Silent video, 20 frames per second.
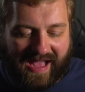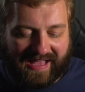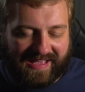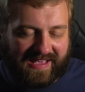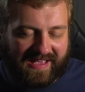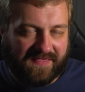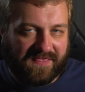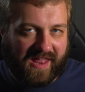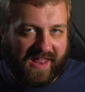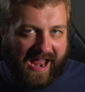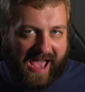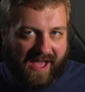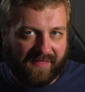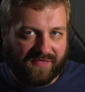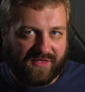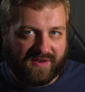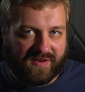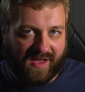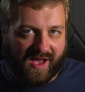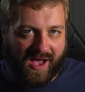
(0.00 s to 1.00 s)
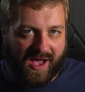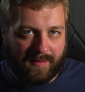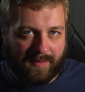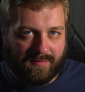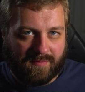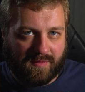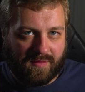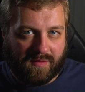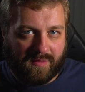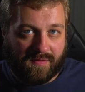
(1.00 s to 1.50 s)
I get that at the
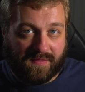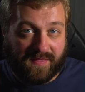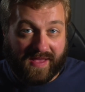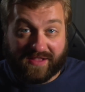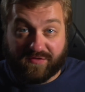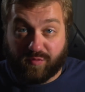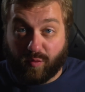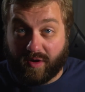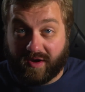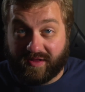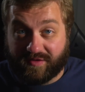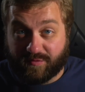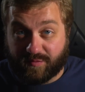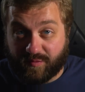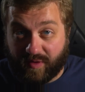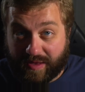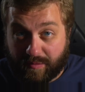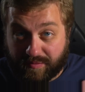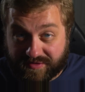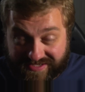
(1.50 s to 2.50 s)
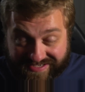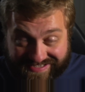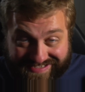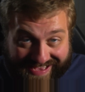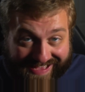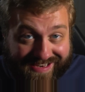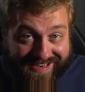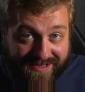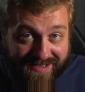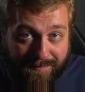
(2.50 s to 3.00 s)
time, that's what it was
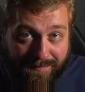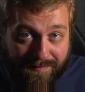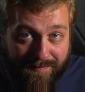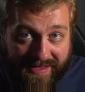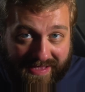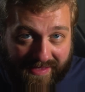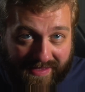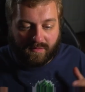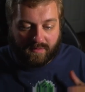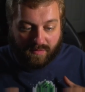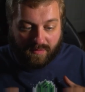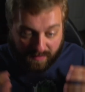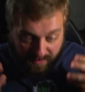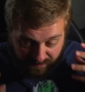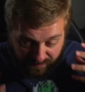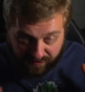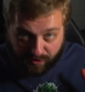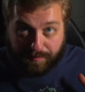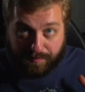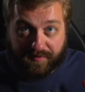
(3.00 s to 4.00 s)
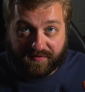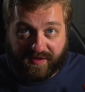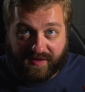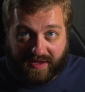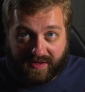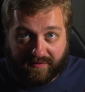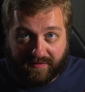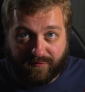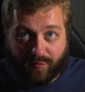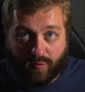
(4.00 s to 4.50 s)
intended to be, the Super
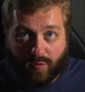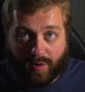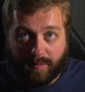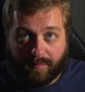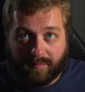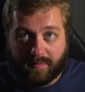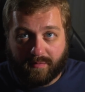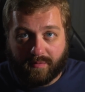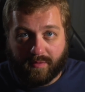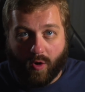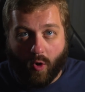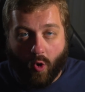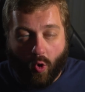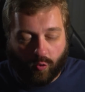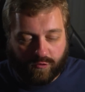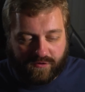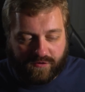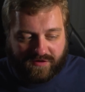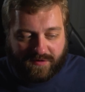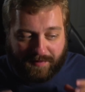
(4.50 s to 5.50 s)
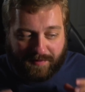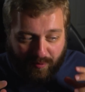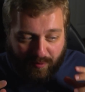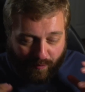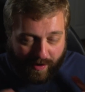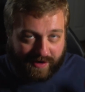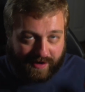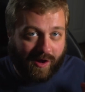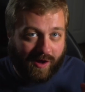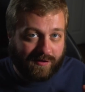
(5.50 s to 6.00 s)
Saiyan form, only to be
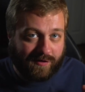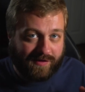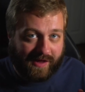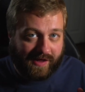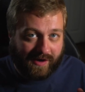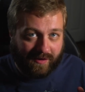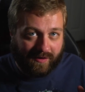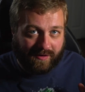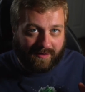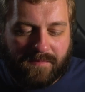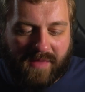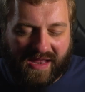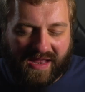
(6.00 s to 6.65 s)
retconned later.